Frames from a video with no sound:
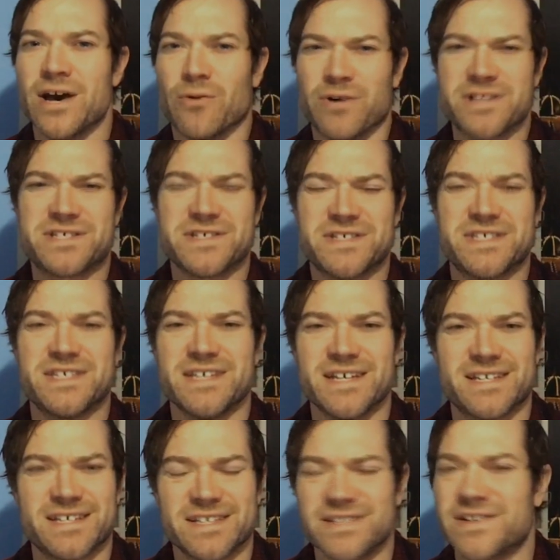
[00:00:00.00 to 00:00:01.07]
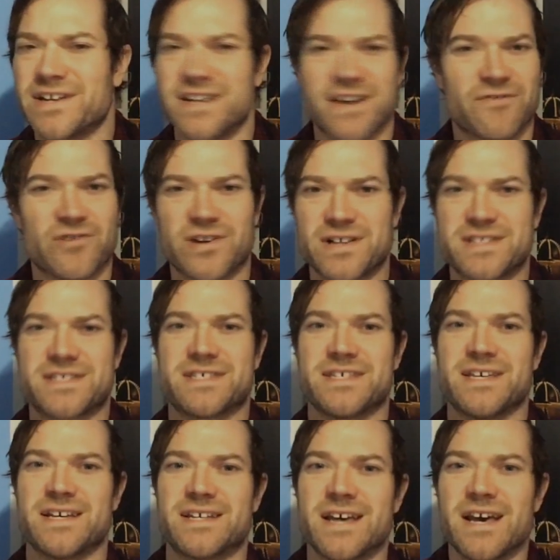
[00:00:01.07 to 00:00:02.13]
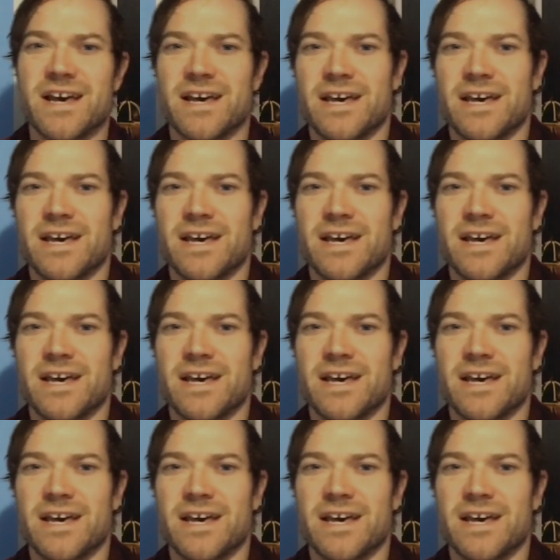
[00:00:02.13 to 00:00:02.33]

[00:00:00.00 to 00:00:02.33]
Once you see it, you can never unsee it.